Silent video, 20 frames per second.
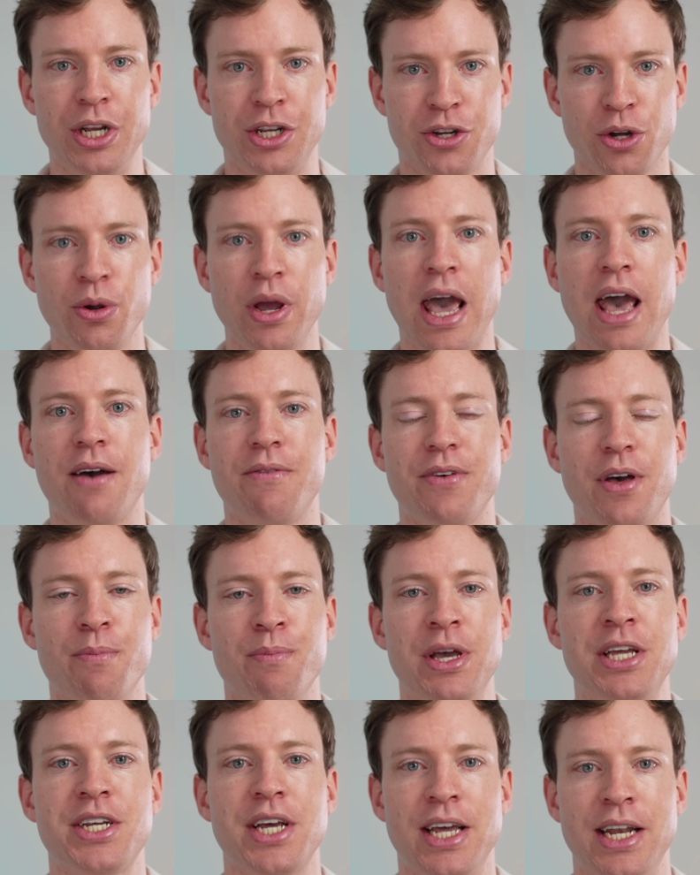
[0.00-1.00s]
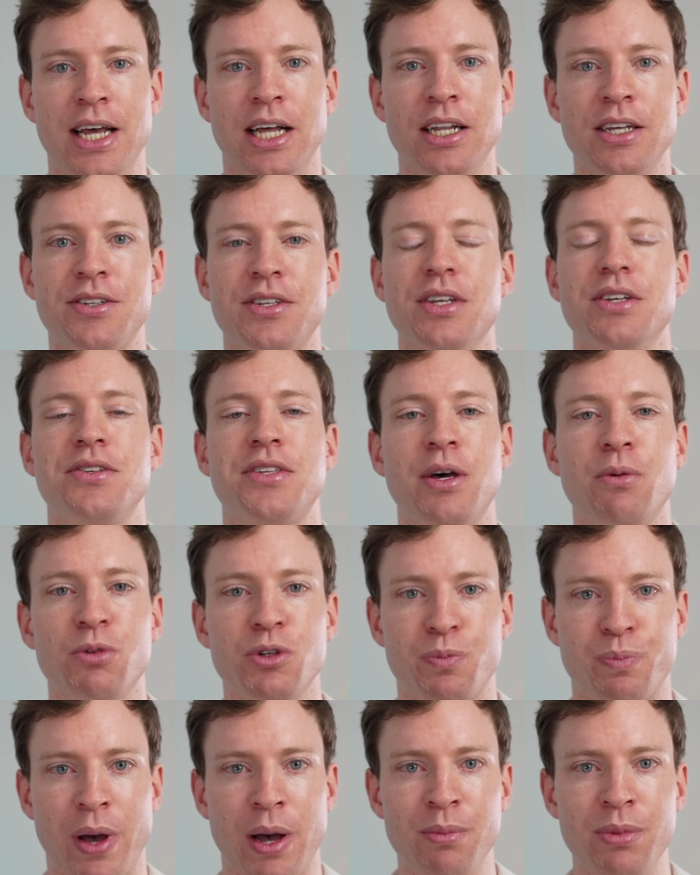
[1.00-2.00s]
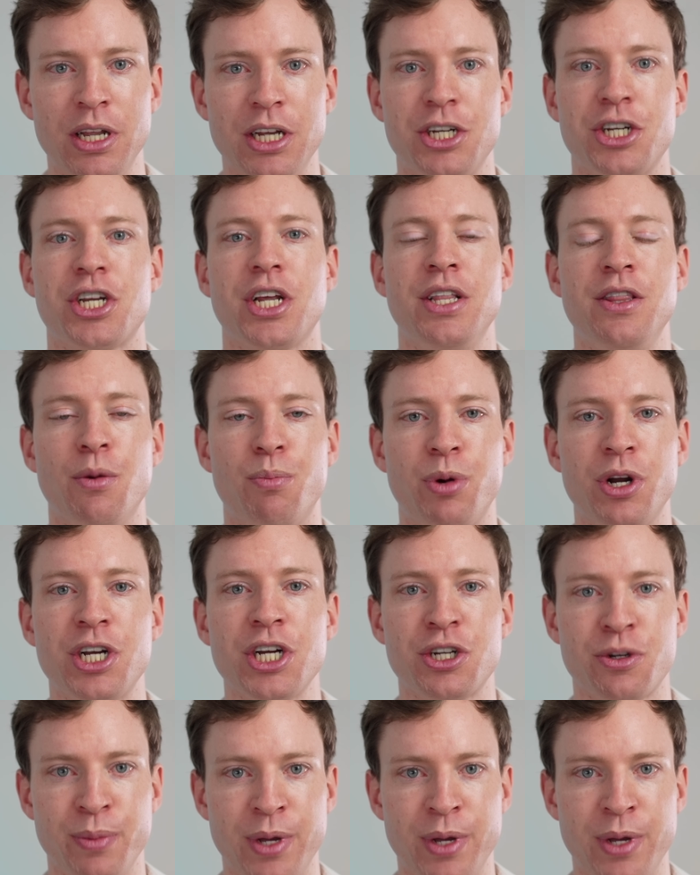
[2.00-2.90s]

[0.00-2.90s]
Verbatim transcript: do have a meta analysis that was published in the British